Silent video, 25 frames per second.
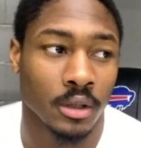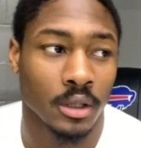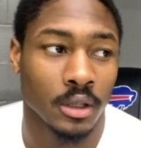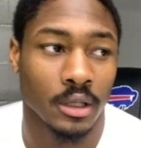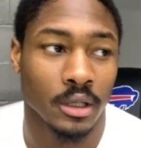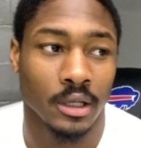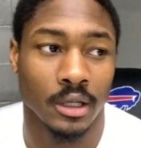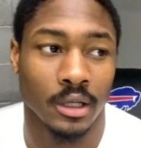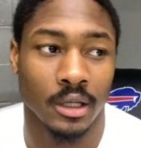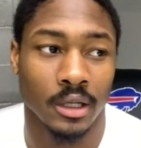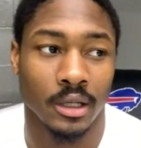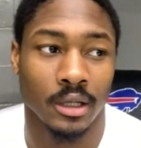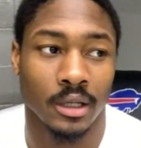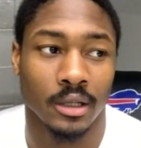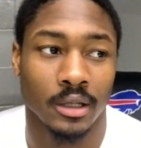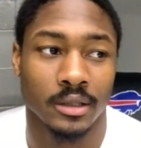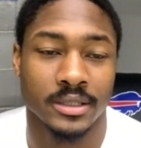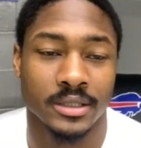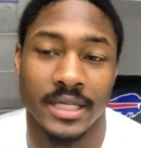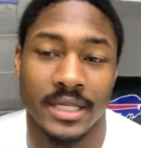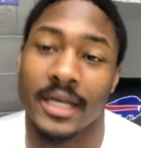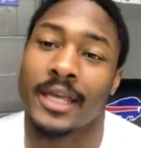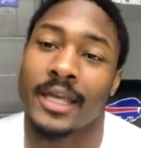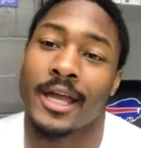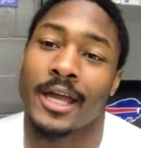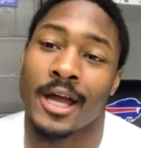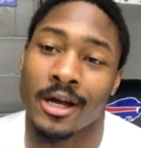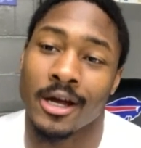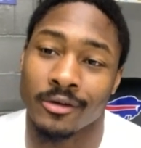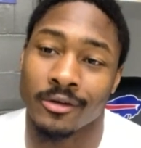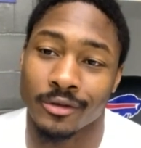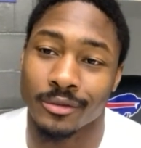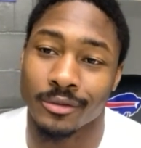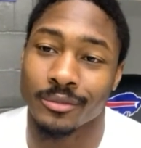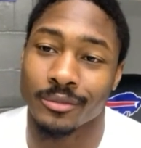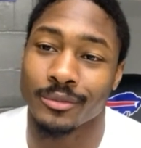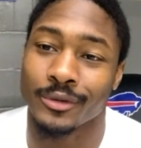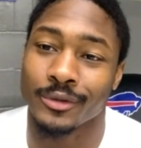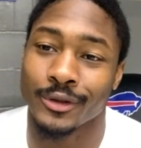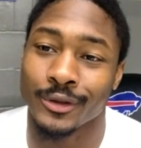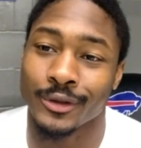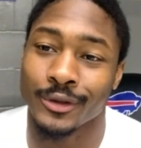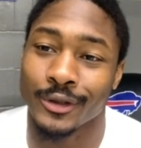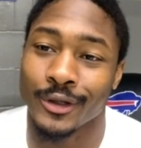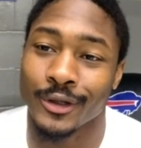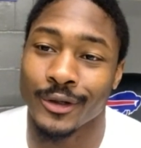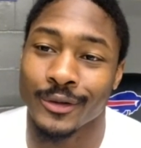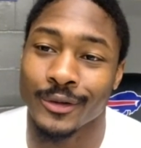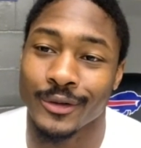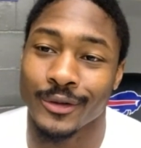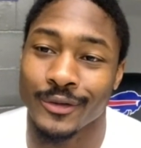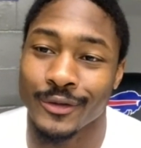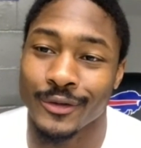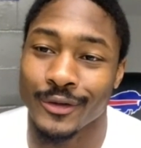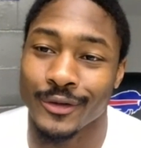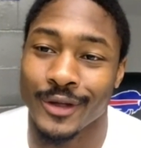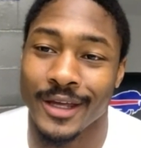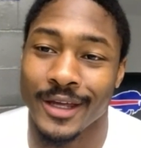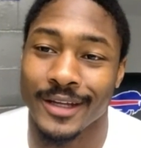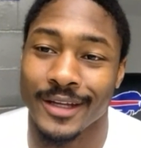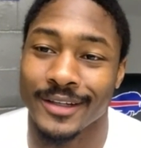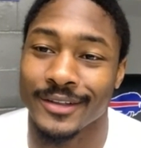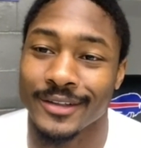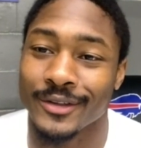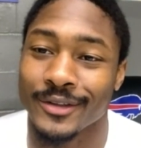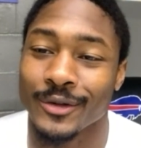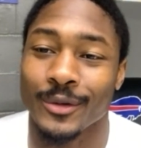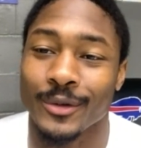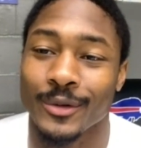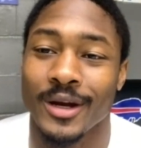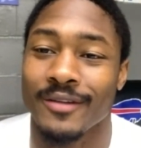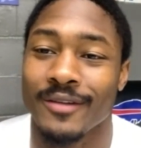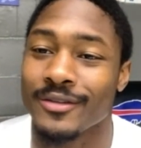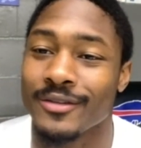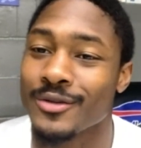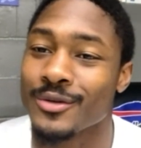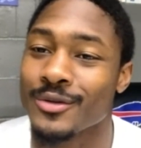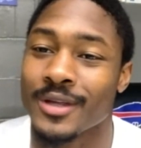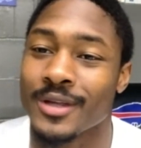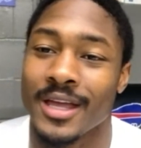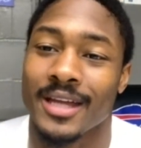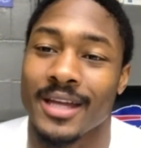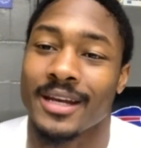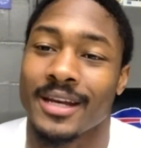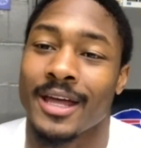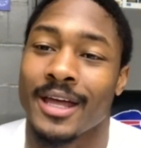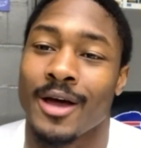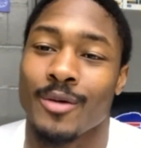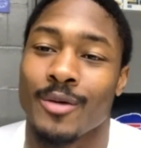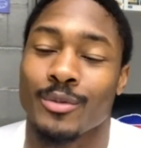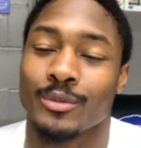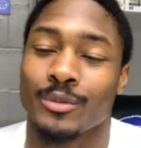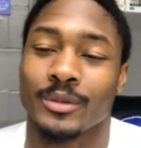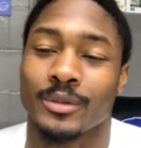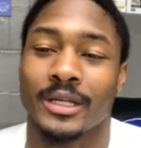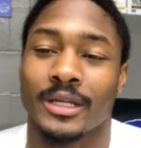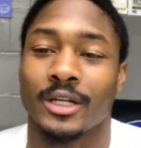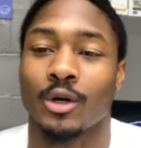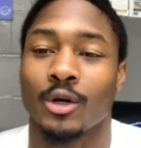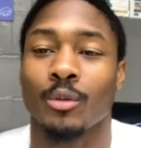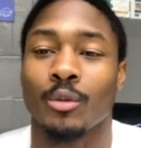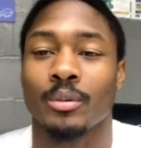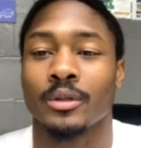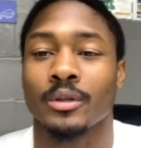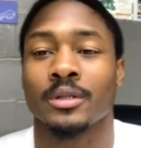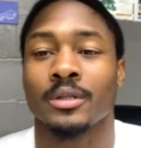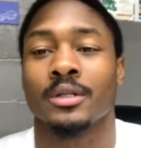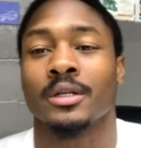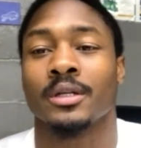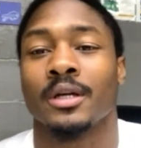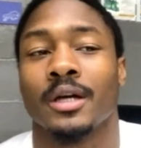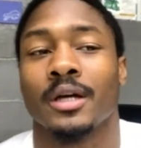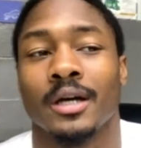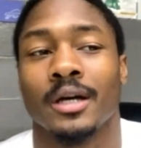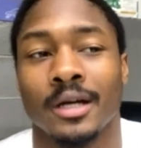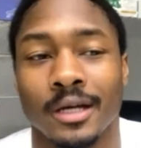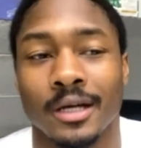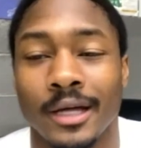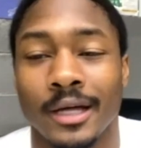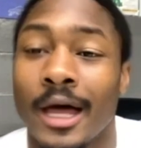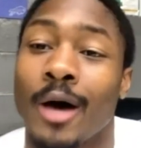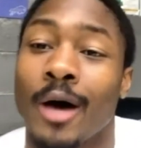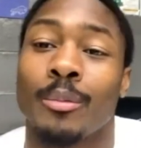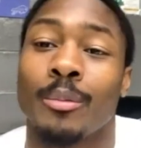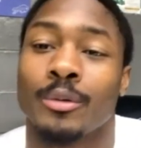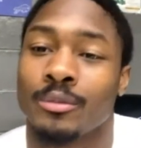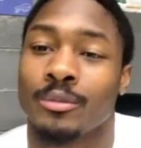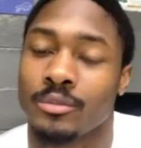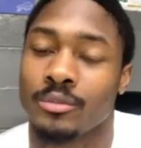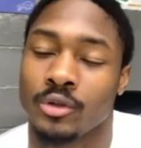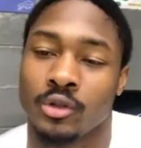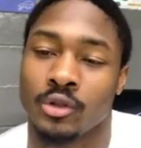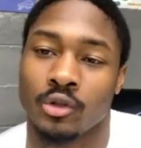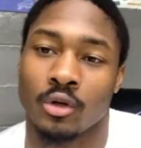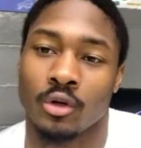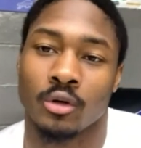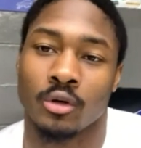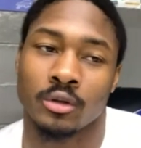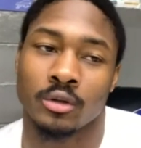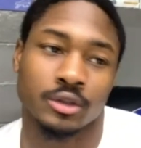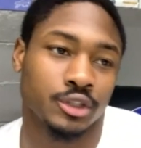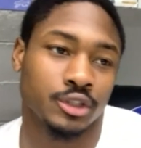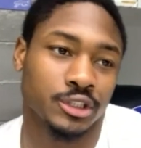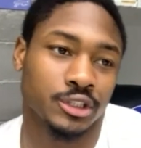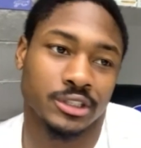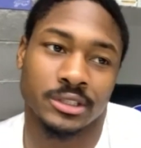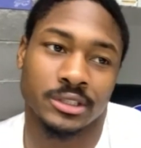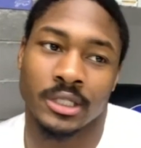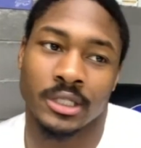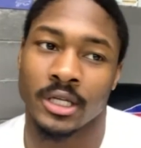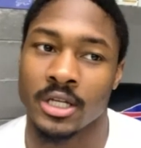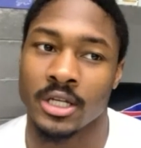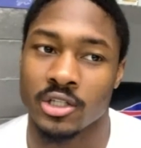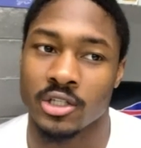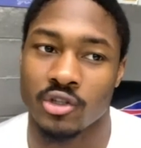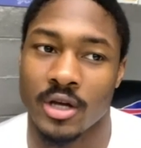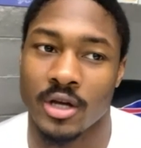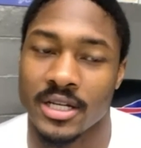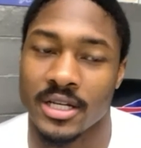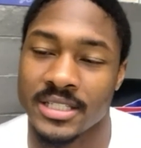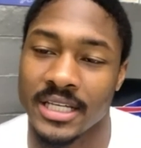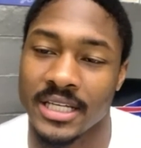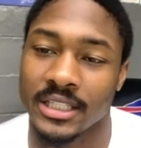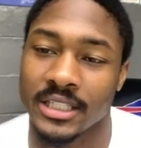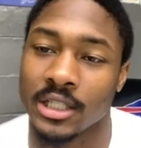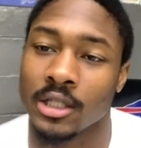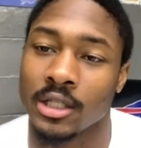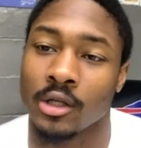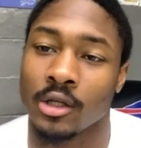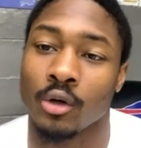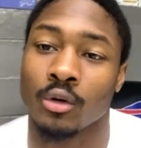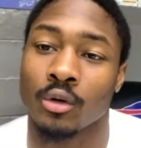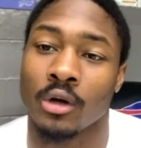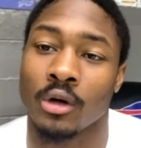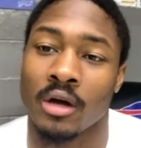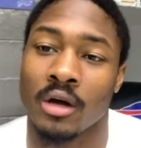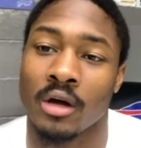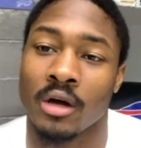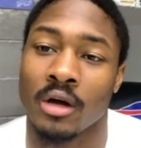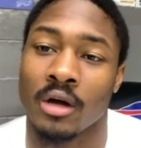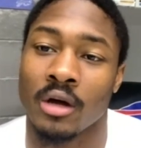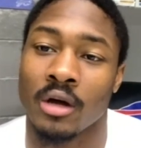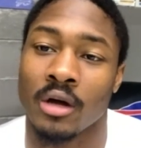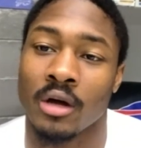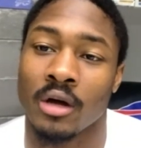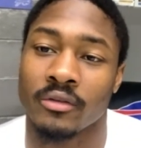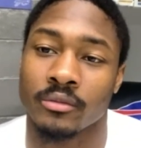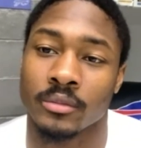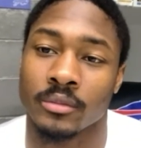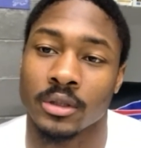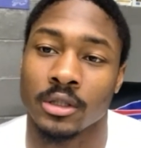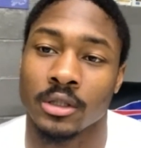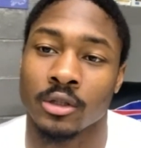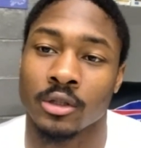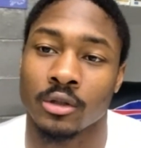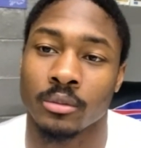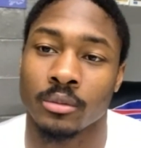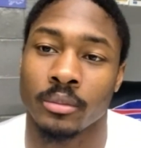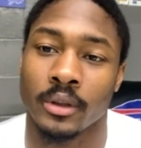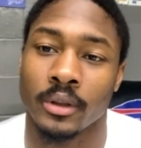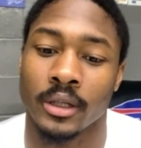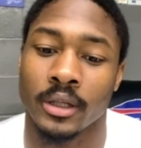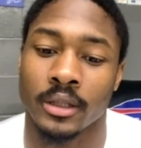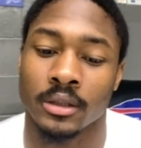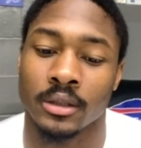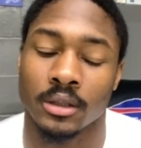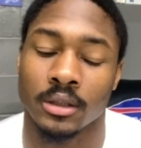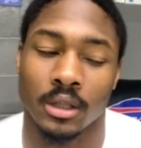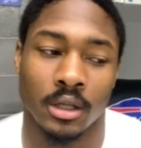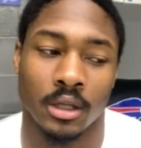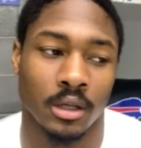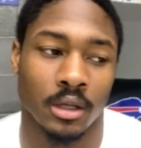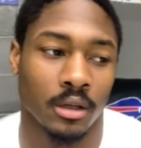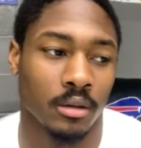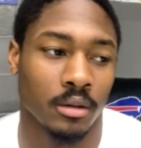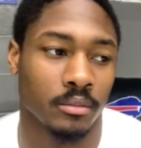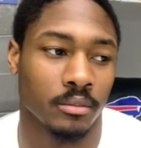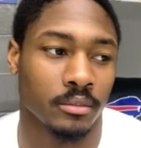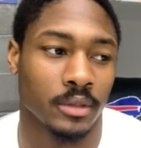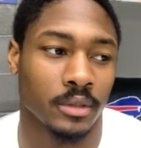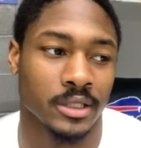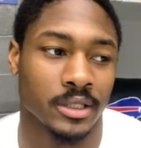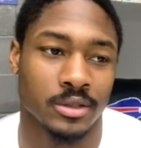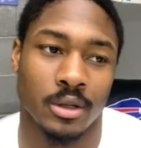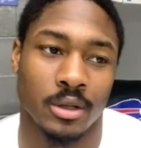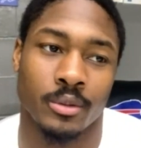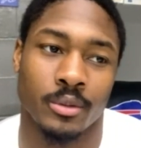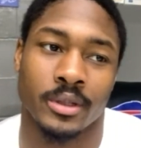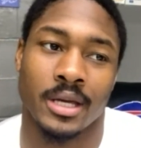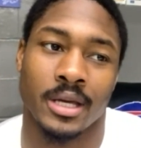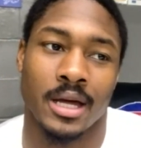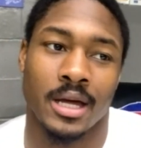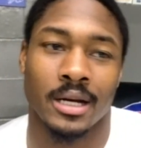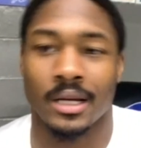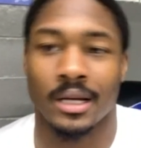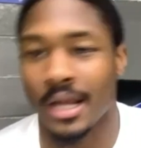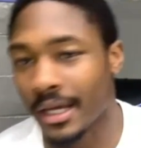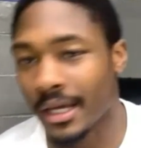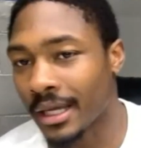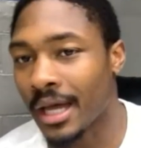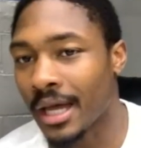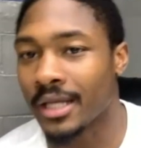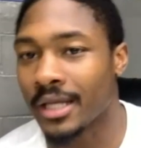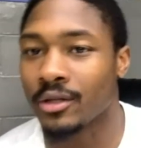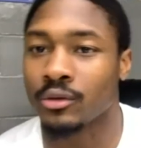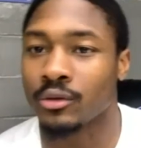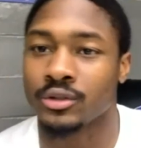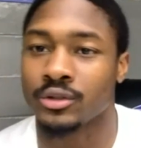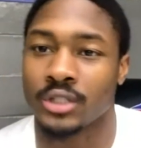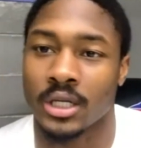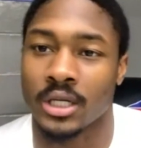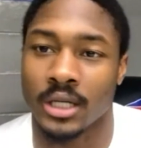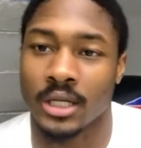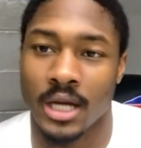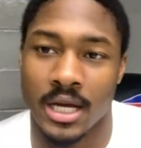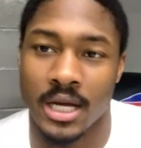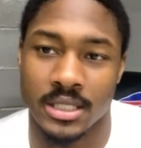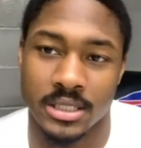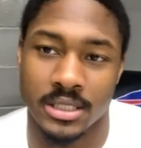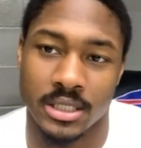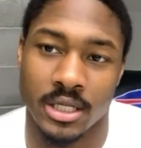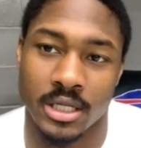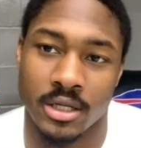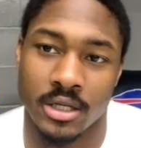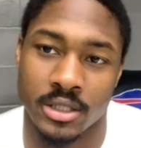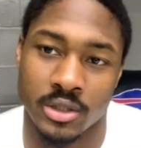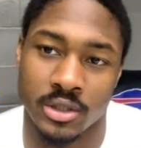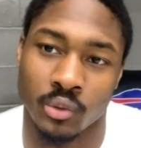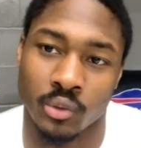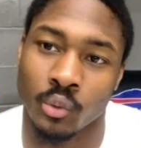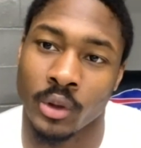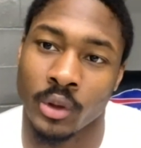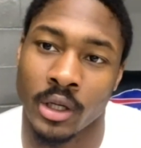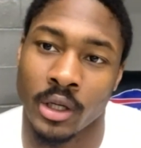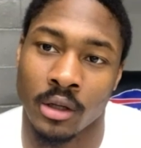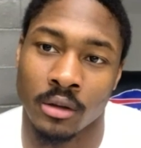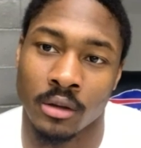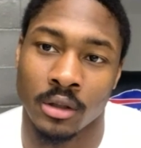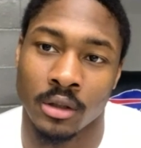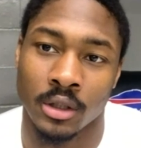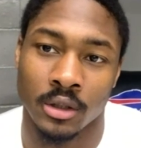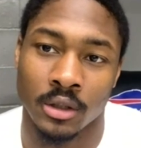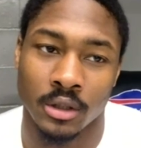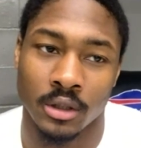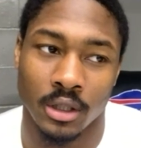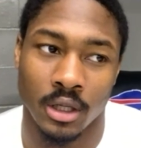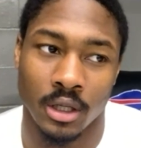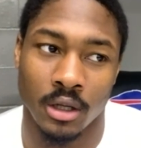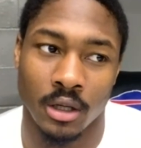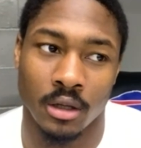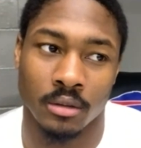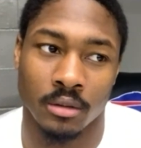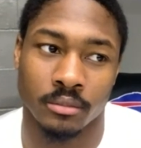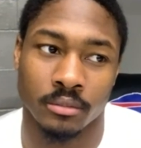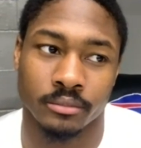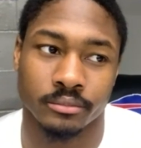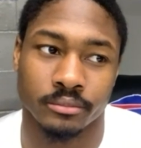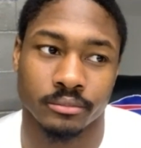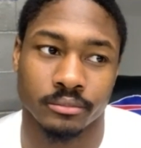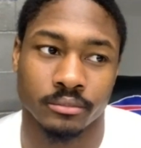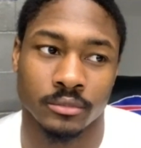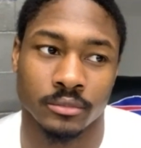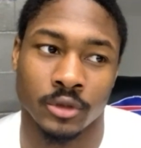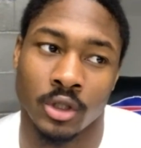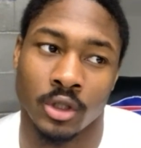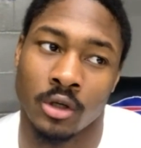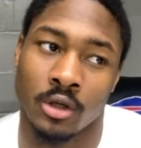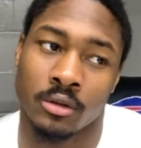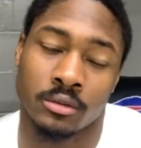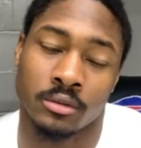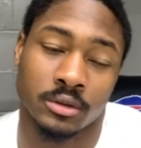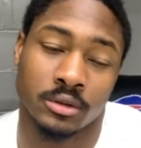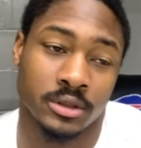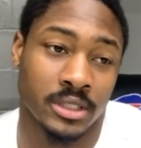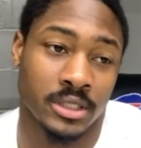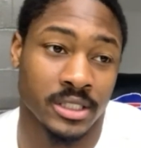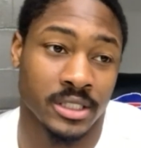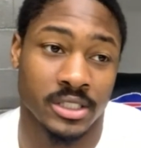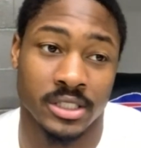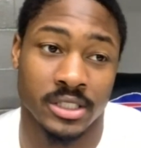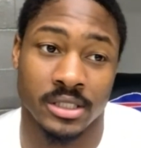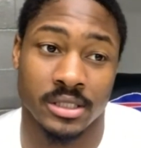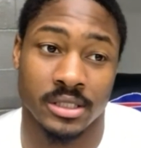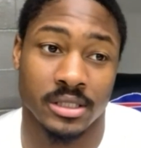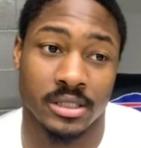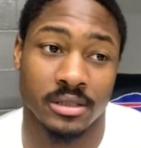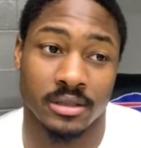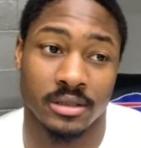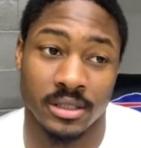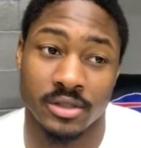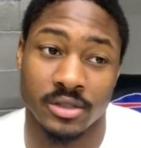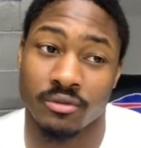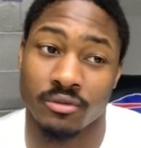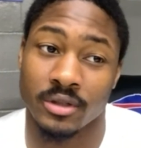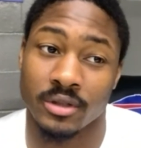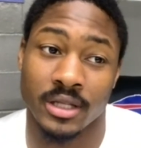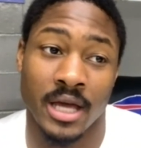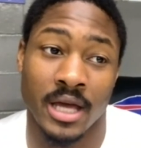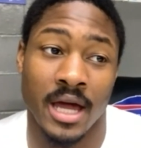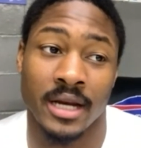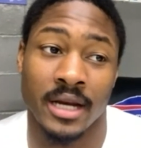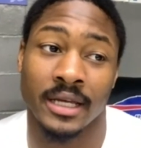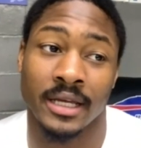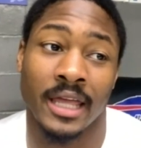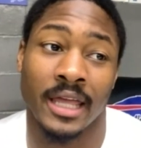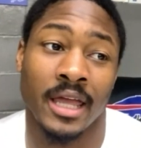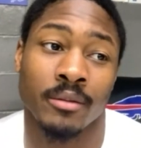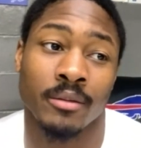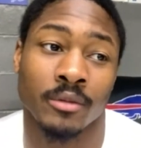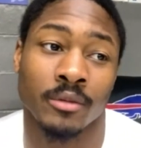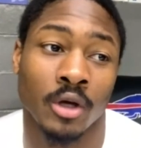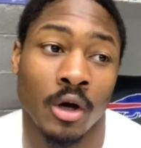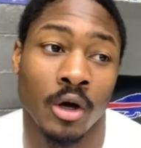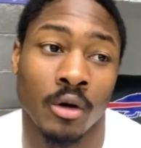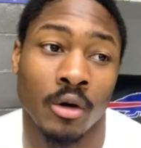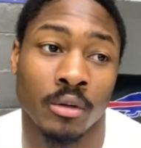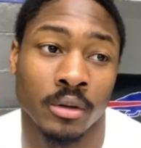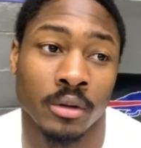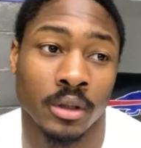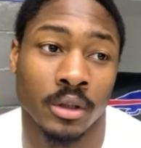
Uh, take care of him. You know, you can do whatever you can to help him get open. Uh, help him. You know, just trying to take the load off him a little bit. And, uh, that's why we kind of like got those young guys in there as well. Um, you know, that's just that's really how the game goes,